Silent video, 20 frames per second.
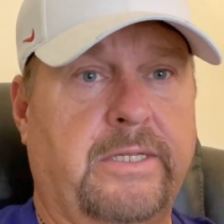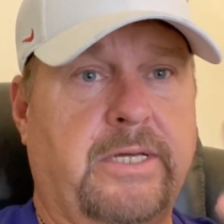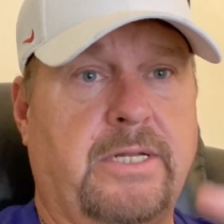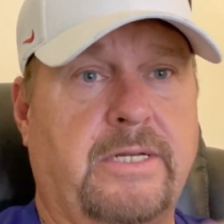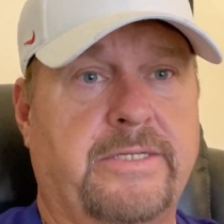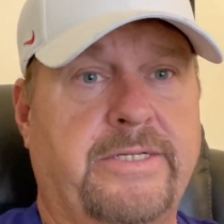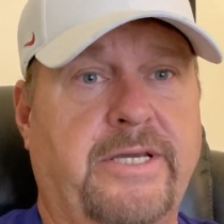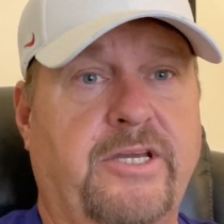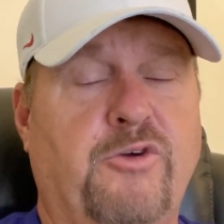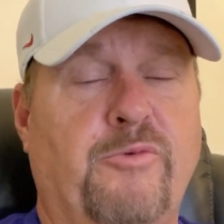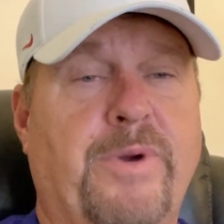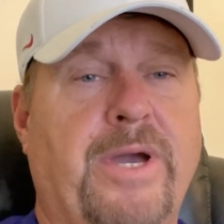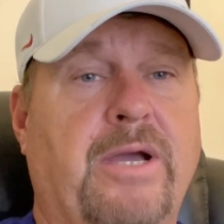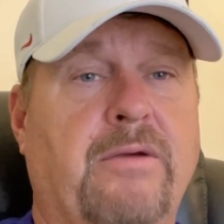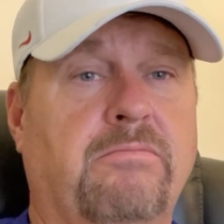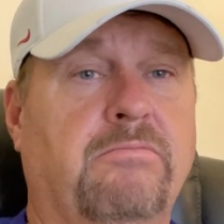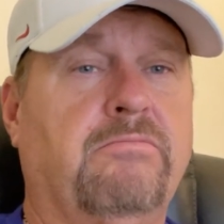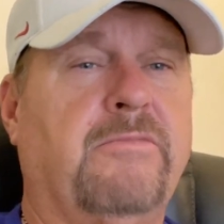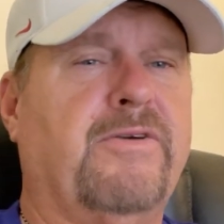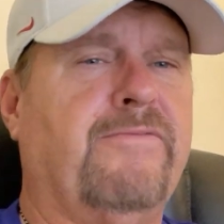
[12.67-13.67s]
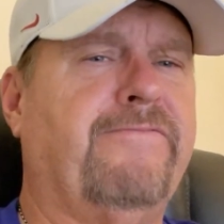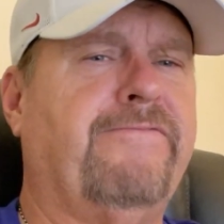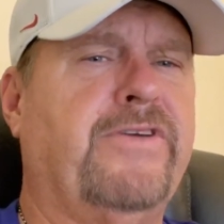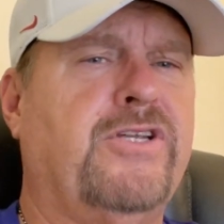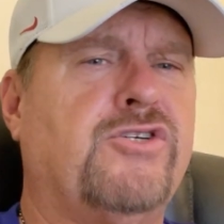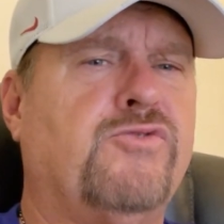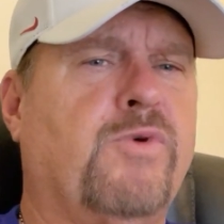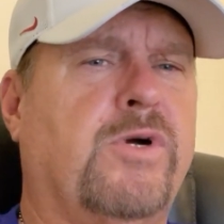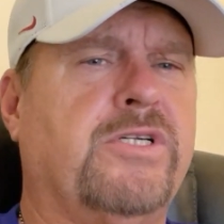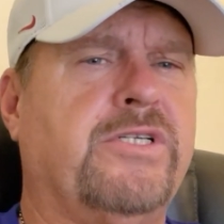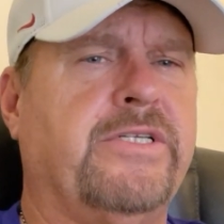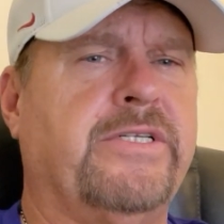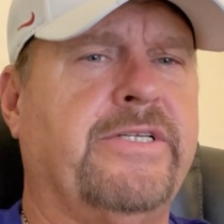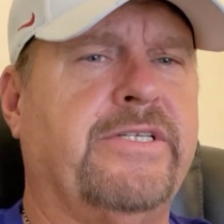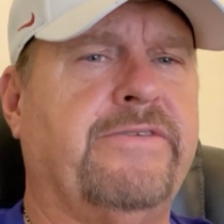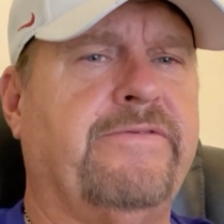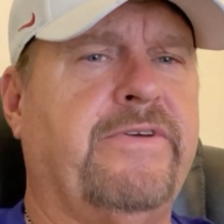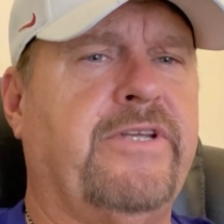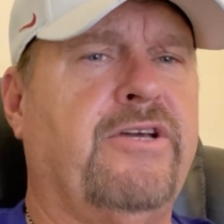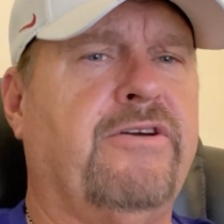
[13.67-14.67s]
That'll take you back. But finish watching
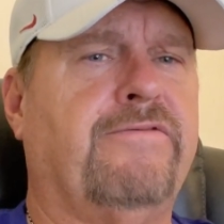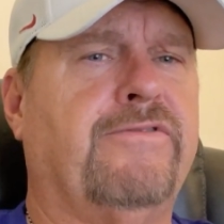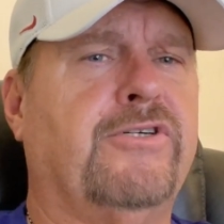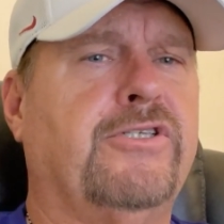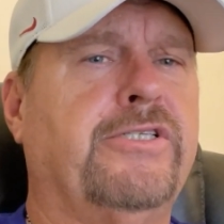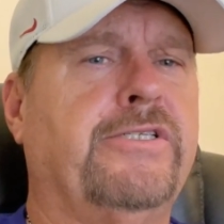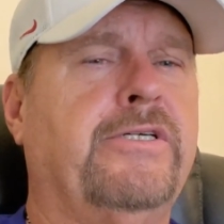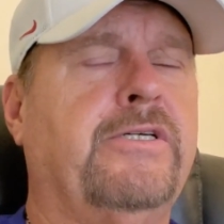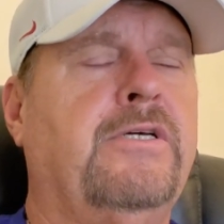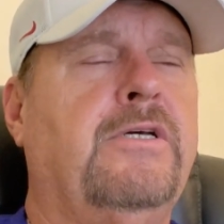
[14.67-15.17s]
this video first.